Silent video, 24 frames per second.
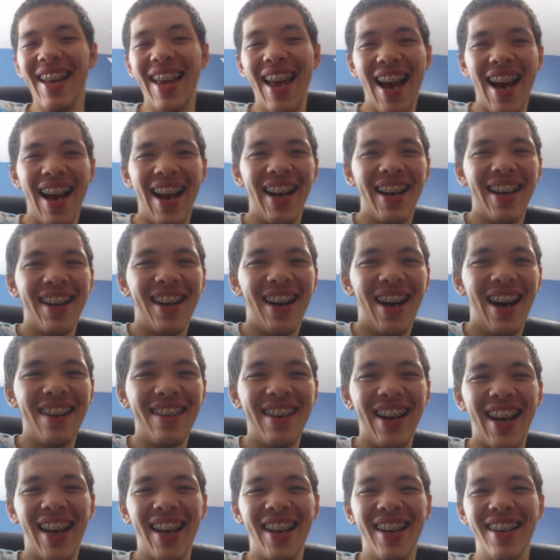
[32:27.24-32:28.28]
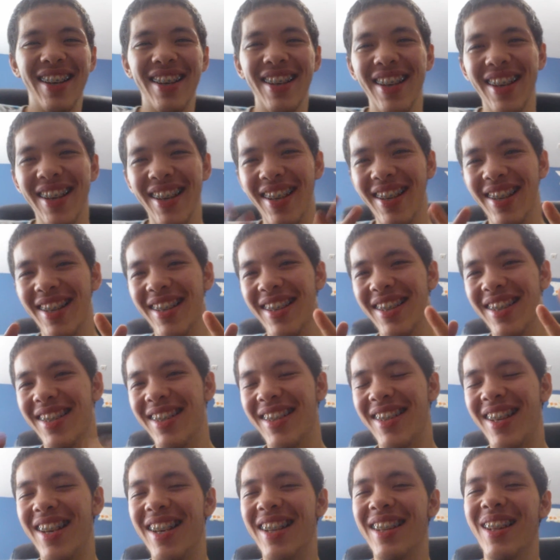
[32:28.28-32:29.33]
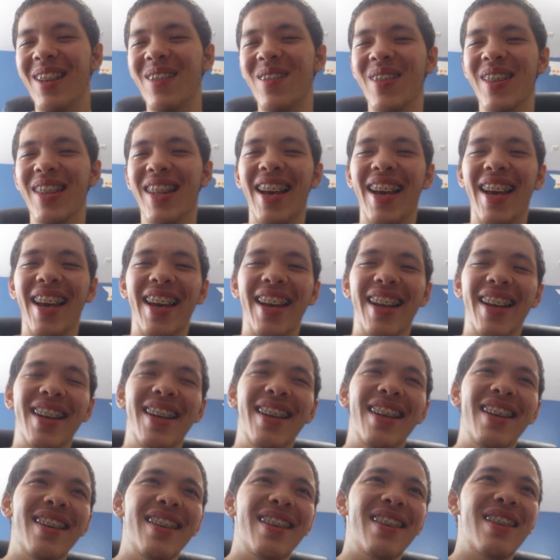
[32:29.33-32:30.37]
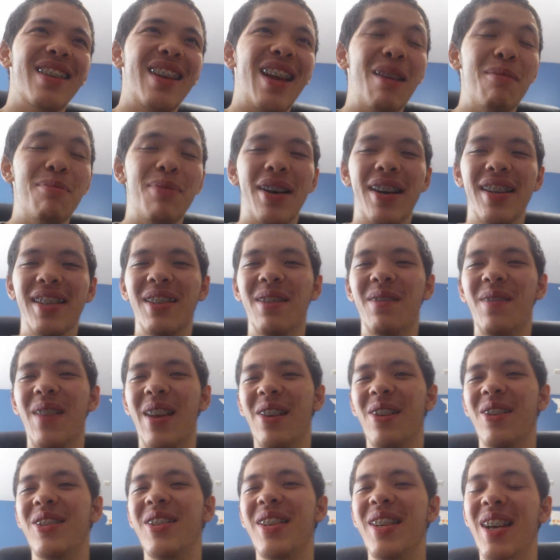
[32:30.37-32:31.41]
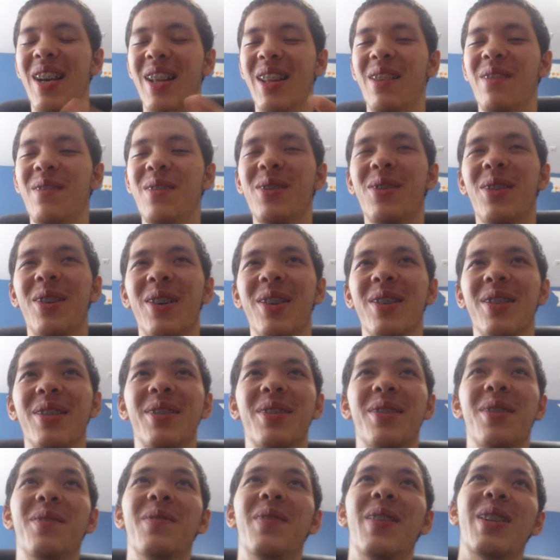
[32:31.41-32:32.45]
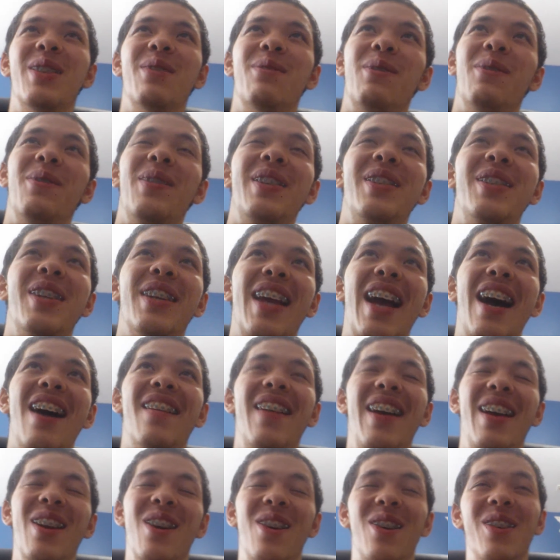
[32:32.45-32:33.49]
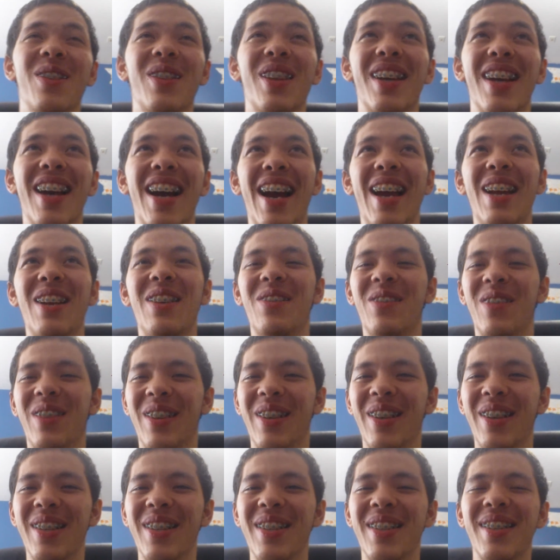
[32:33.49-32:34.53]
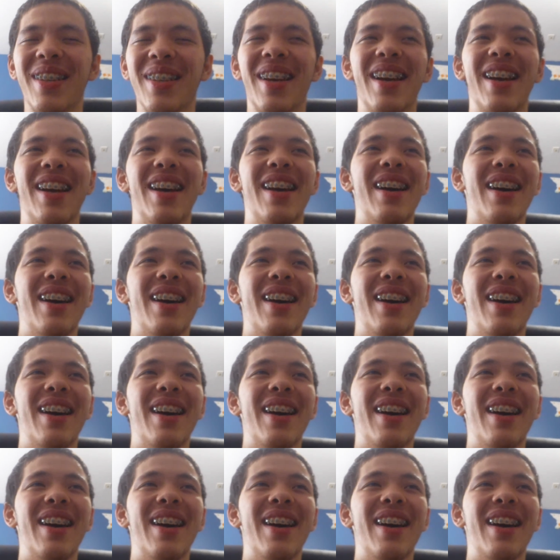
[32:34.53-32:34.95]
Yeah. Alright. Sending love and light. Positive energy. I love you all so much for reaching out and all the kind words.